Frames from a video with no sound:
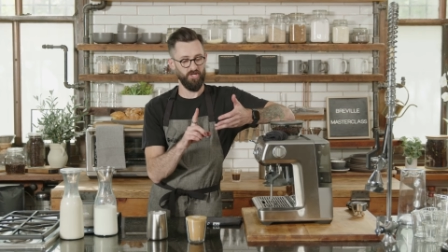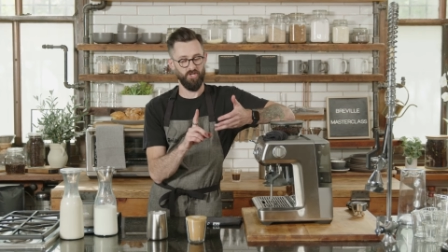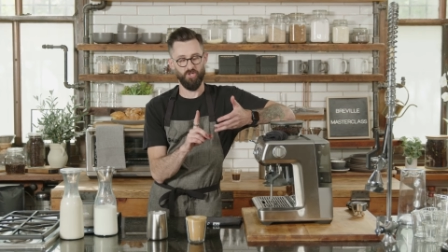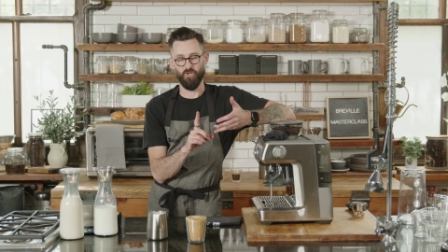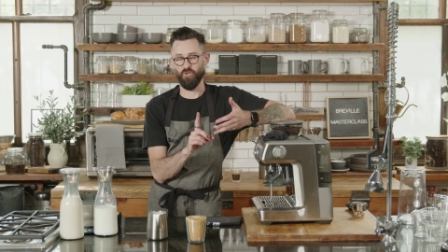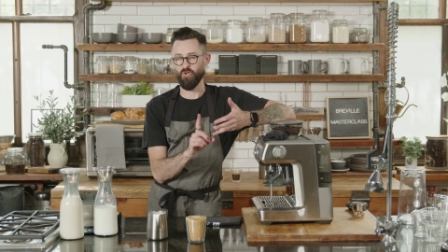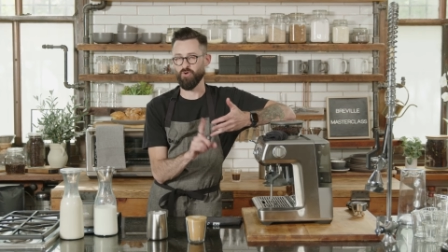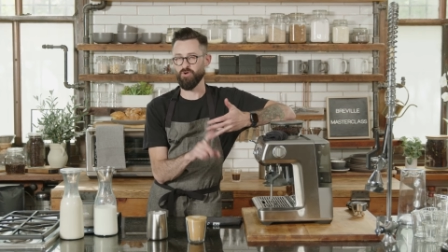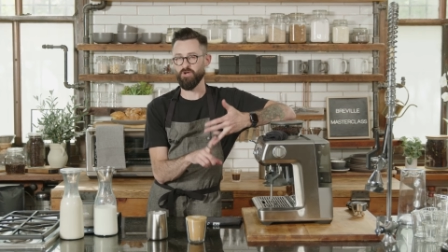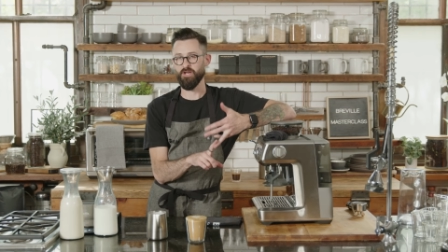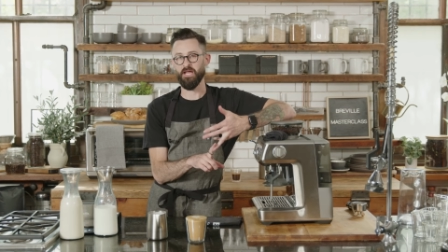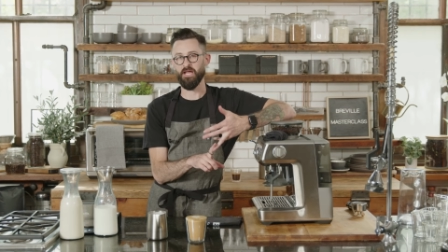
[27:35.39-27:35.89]

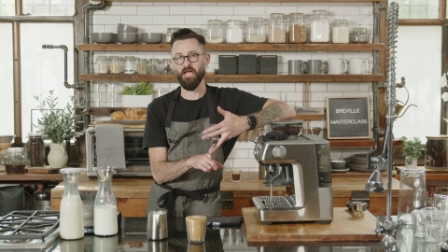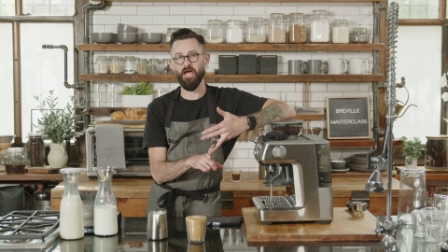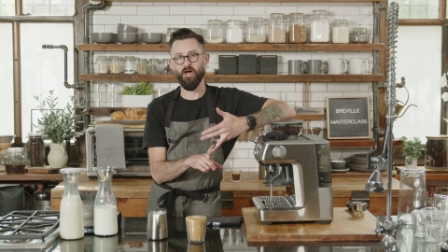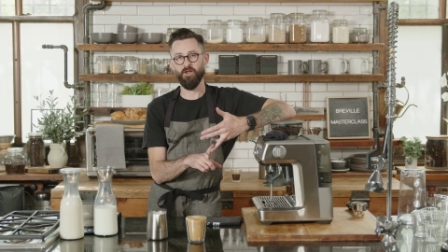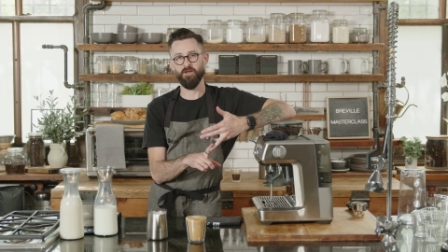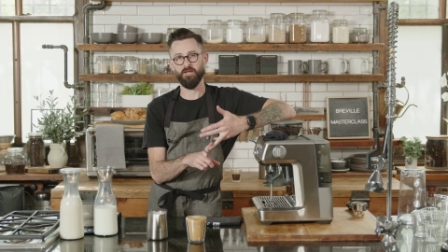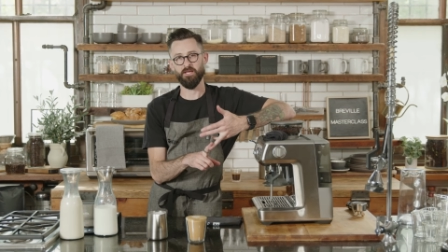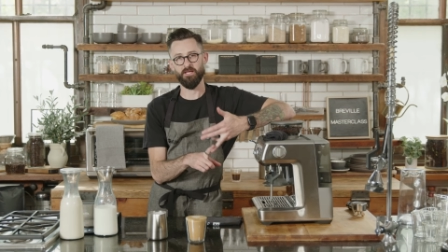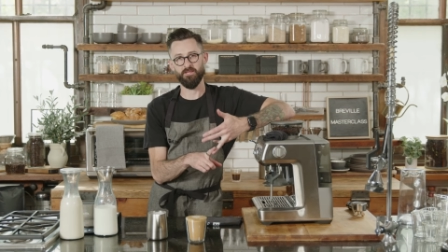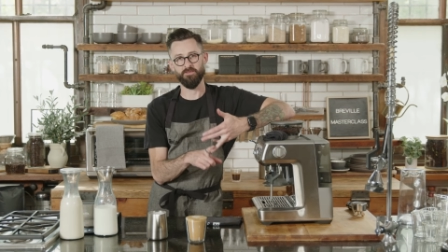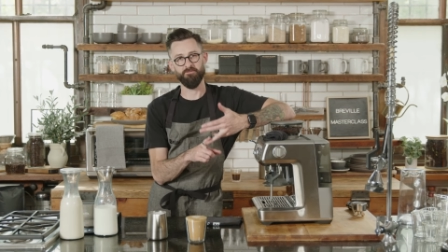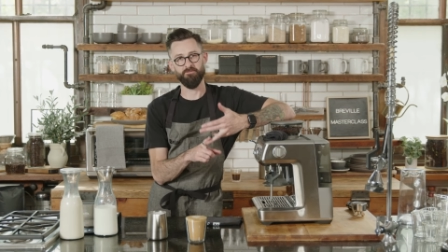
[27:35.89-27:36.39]
learning how
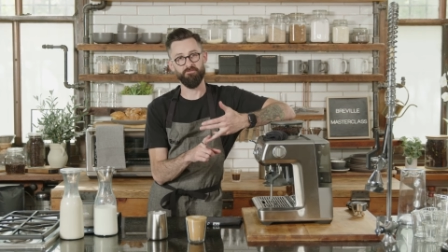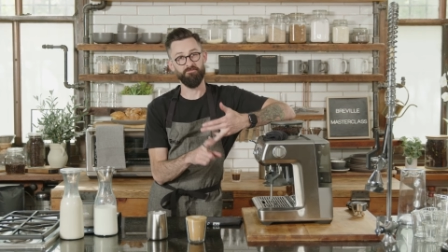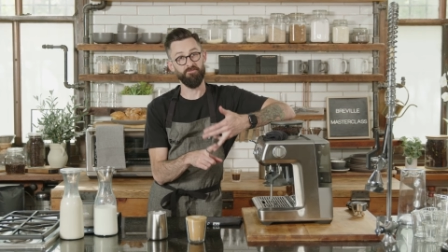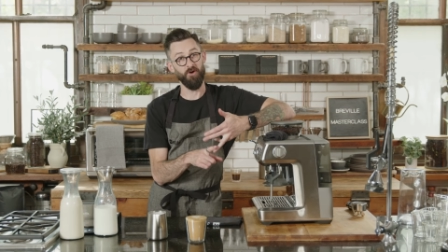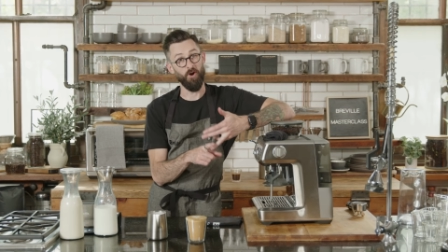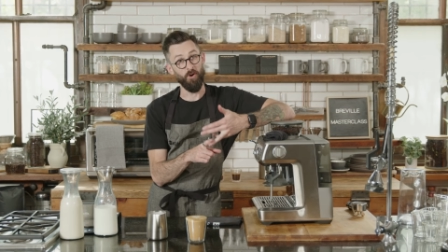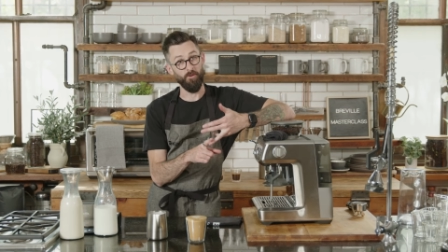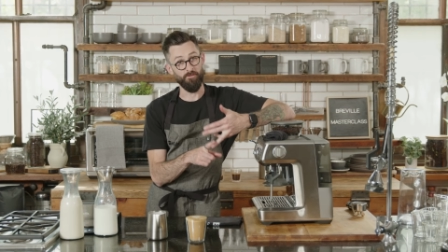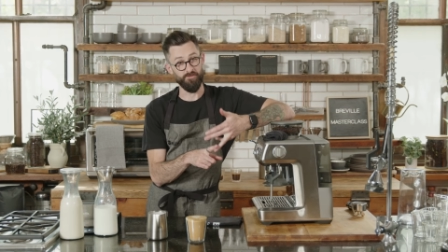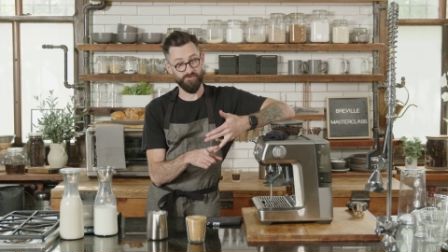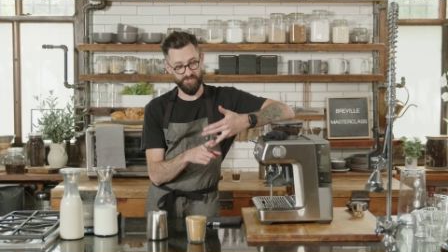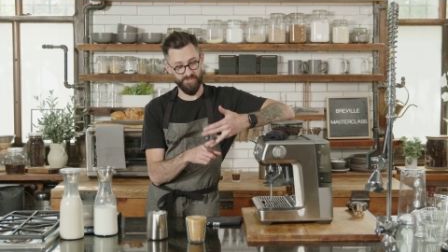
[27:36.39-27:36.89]
to get the
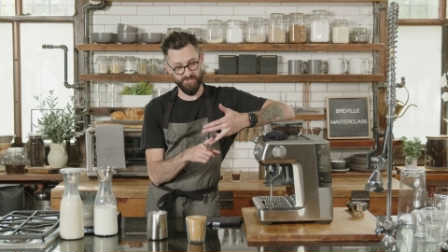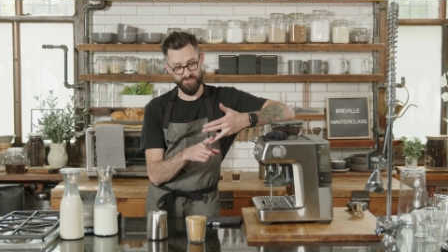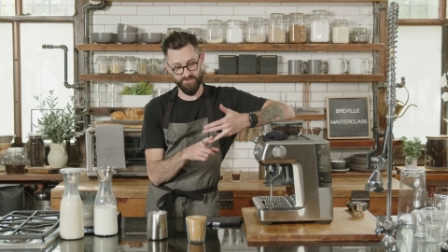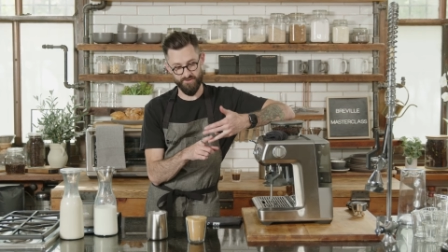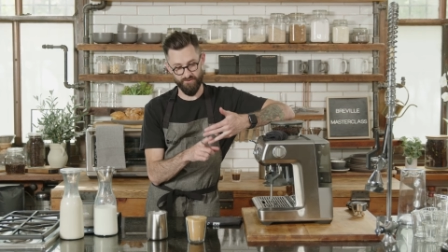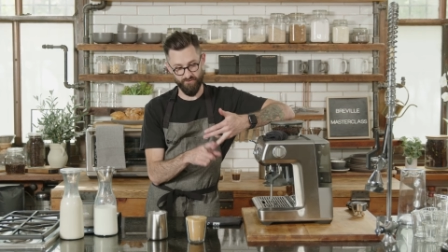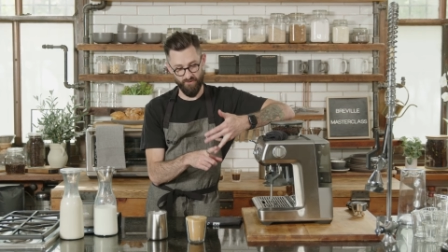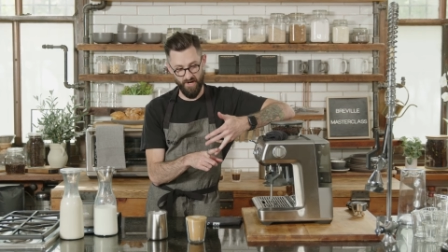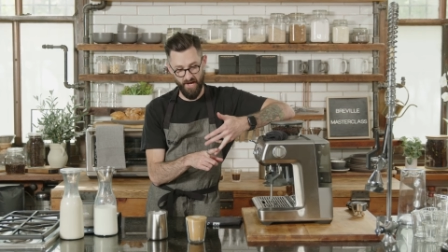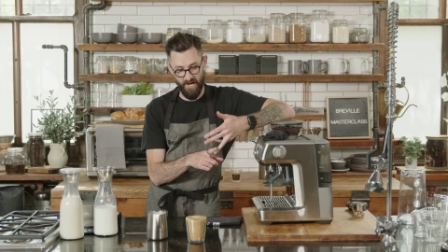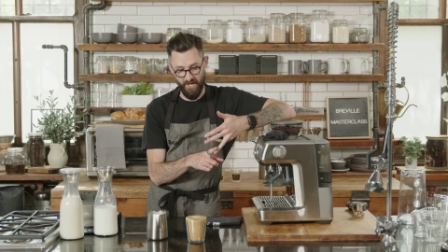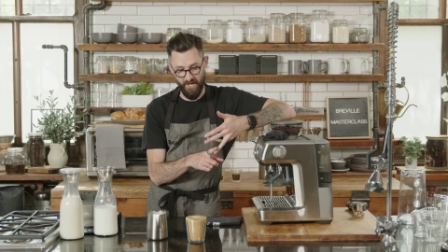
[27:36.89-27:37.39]
foam just
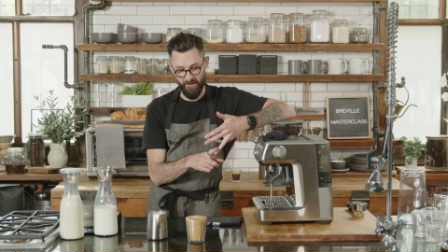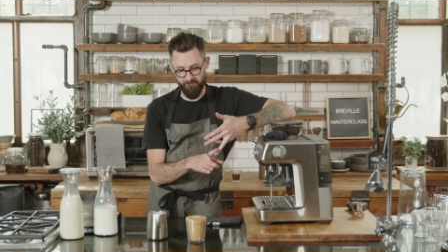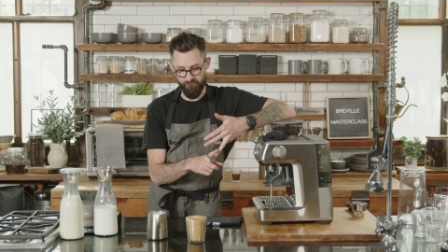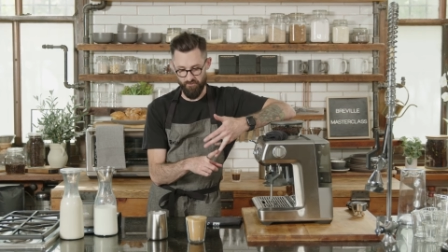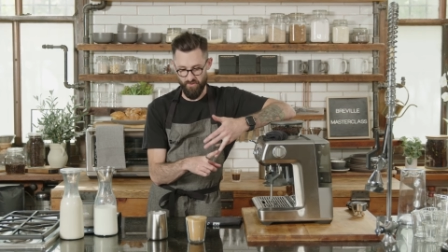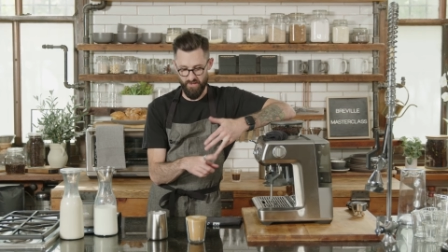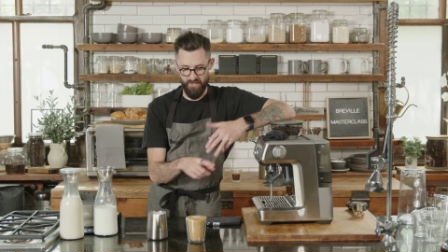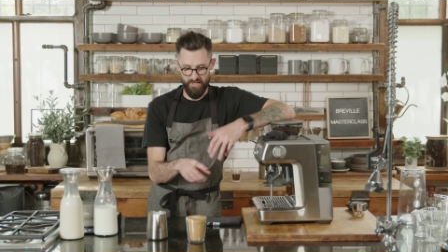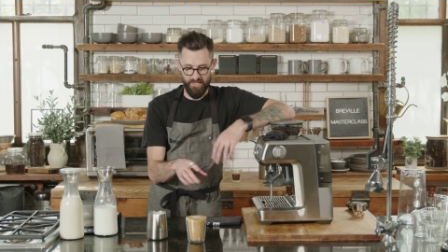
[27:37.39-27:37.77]
right,